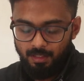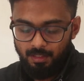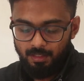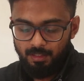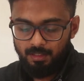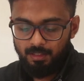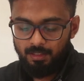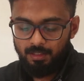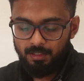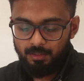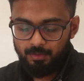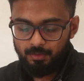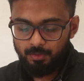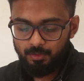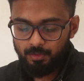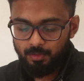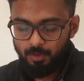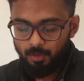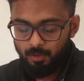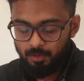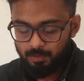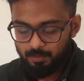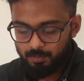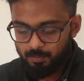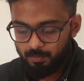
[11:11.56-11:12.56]
Uh, to
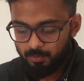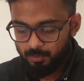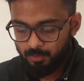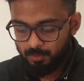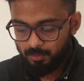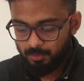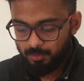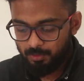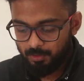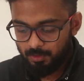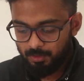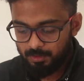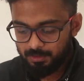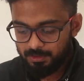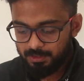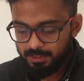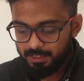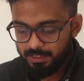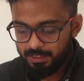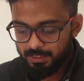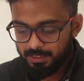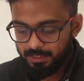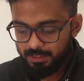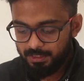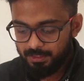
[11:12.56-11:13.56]
talk more on
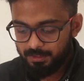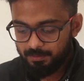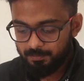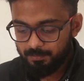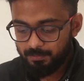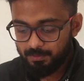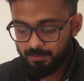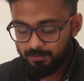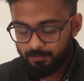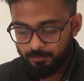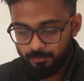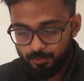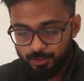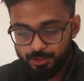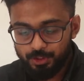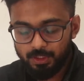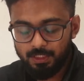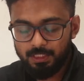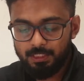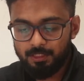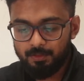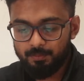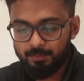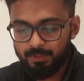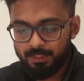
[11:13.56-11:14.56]
the
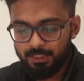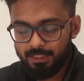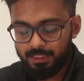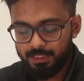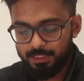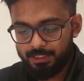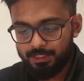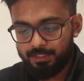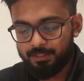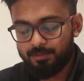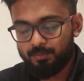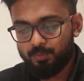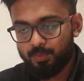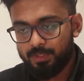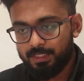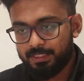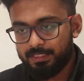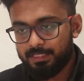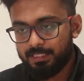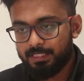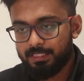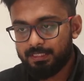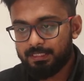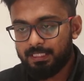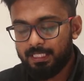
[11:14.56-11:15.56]
visual communication, we
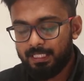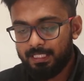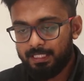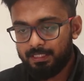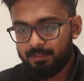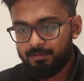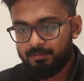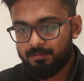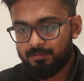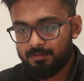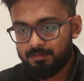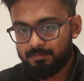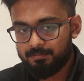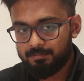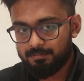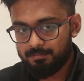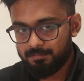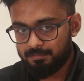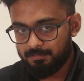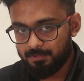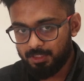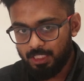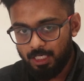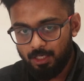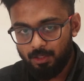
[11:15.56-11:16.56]
see that
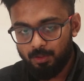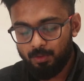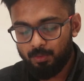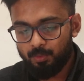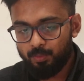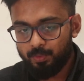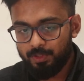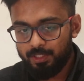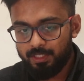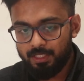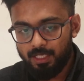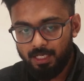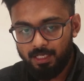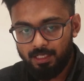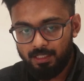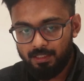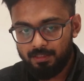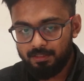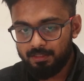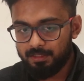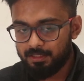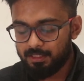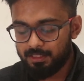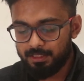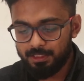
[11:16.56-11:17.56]
now we are
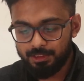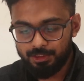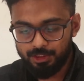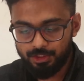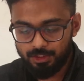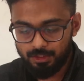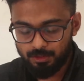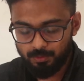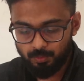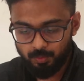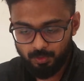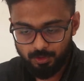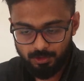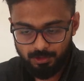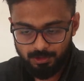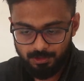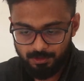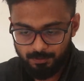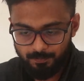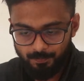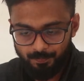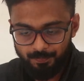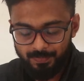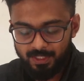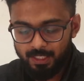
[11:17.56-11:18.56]
in a digital
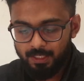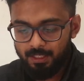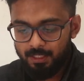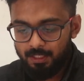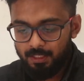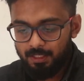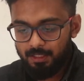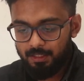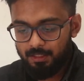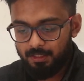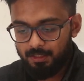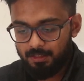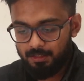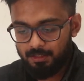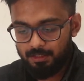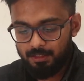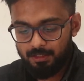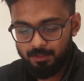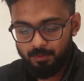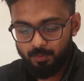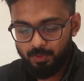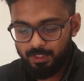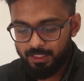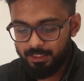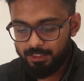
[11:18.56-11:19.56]
world
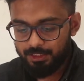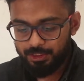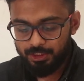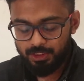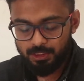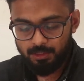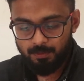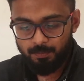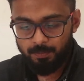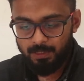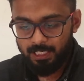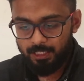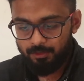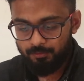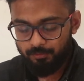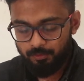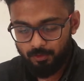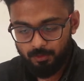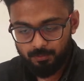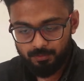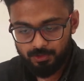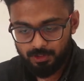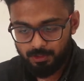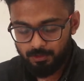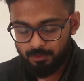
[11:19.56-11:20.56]
uh, where digital
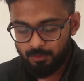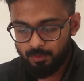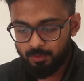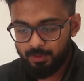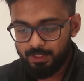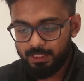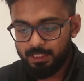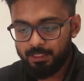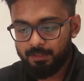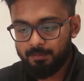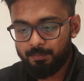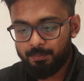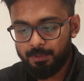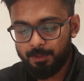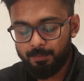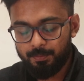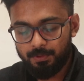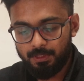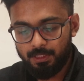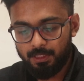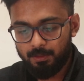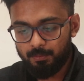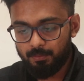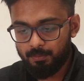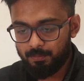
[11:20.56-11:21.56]
platforms are growing,
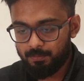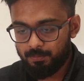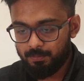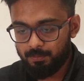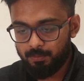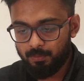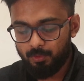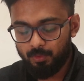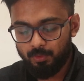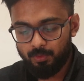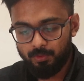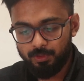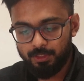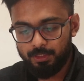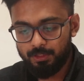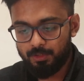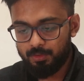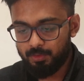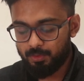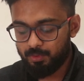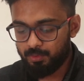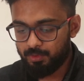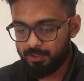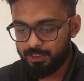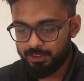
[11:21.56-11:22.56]
people are more
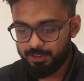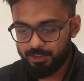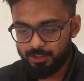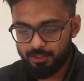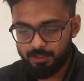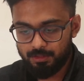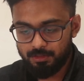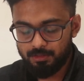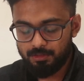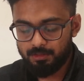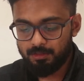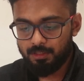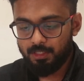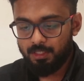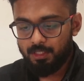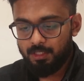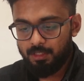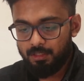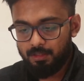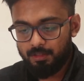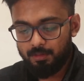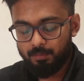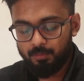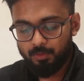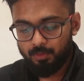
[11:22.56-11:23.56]
into digital
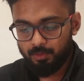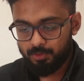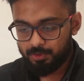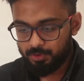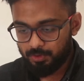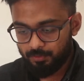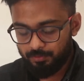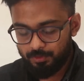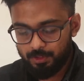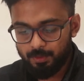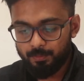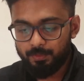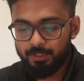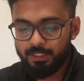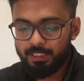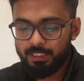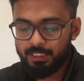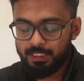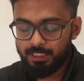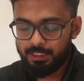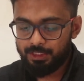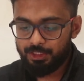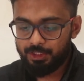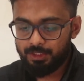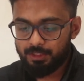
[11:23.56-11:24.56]
uh, modes of
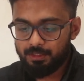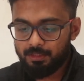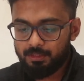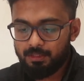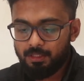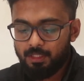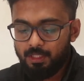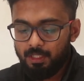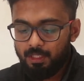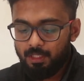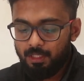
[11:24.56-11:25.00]
communication.